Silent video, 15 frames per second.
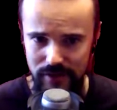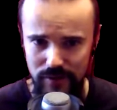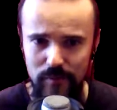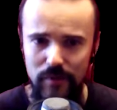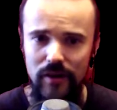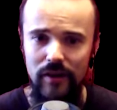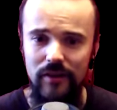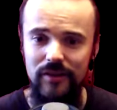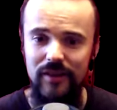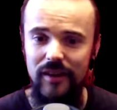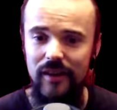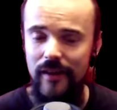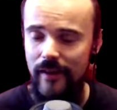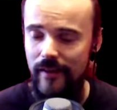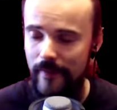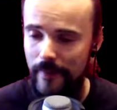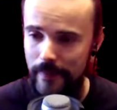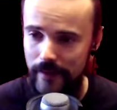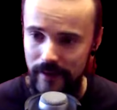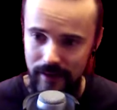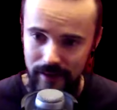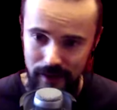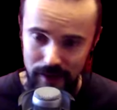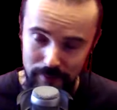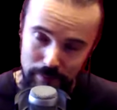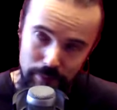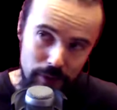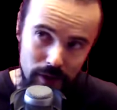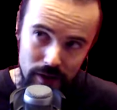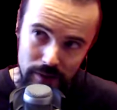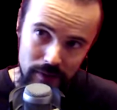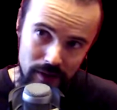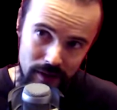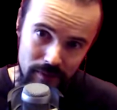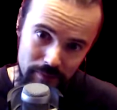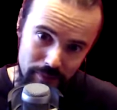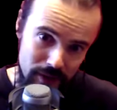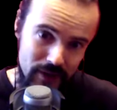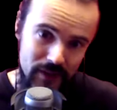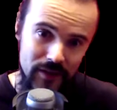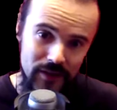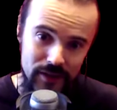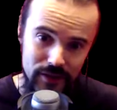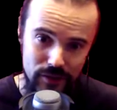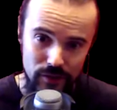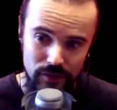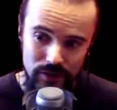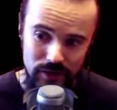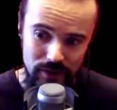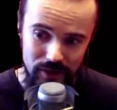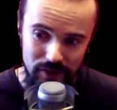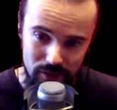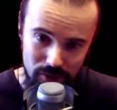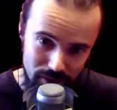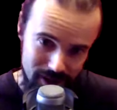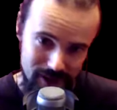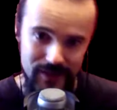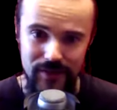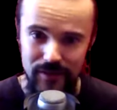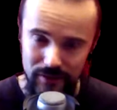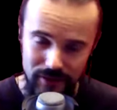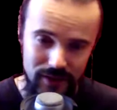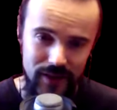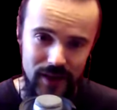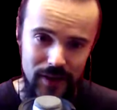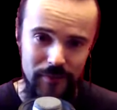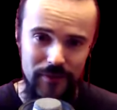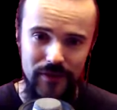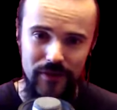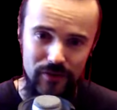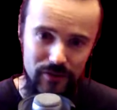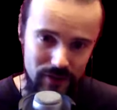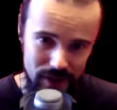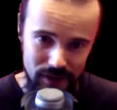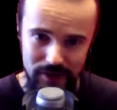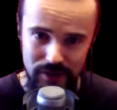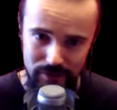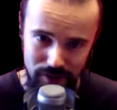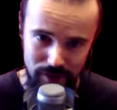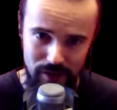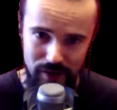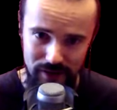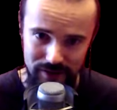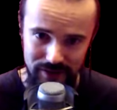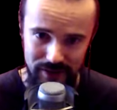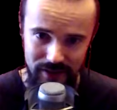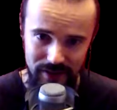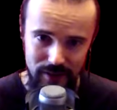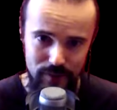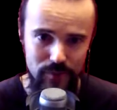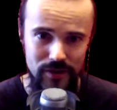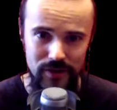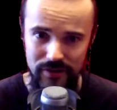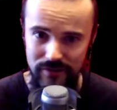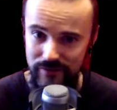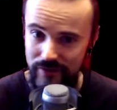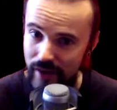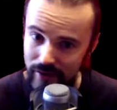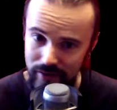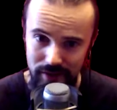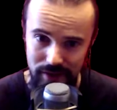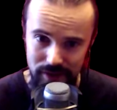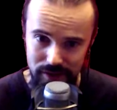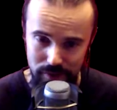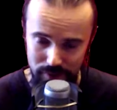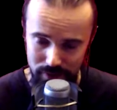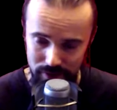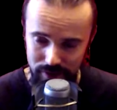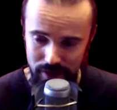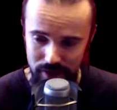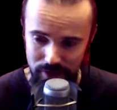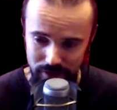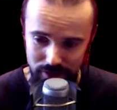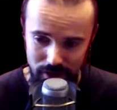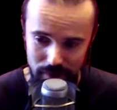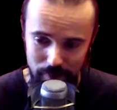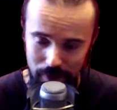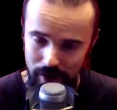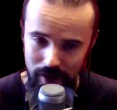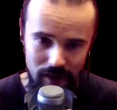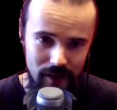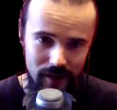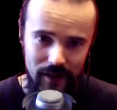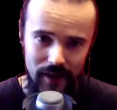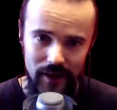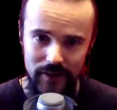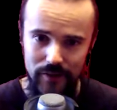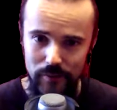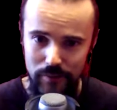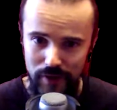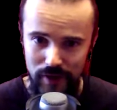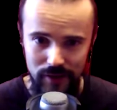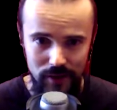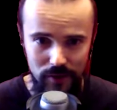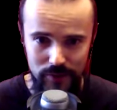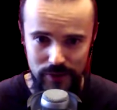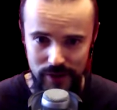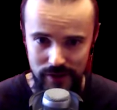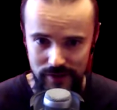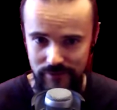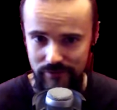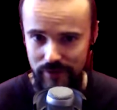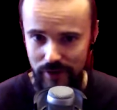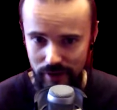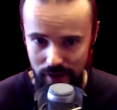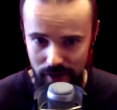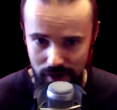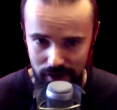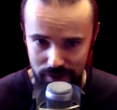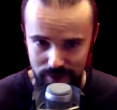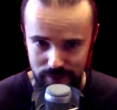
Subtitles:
Uber Elder. Comparing it to the rest of the game, the rest of the content I did, which was very easy with the Glacial Hammer, and Uber Elder was just very hard.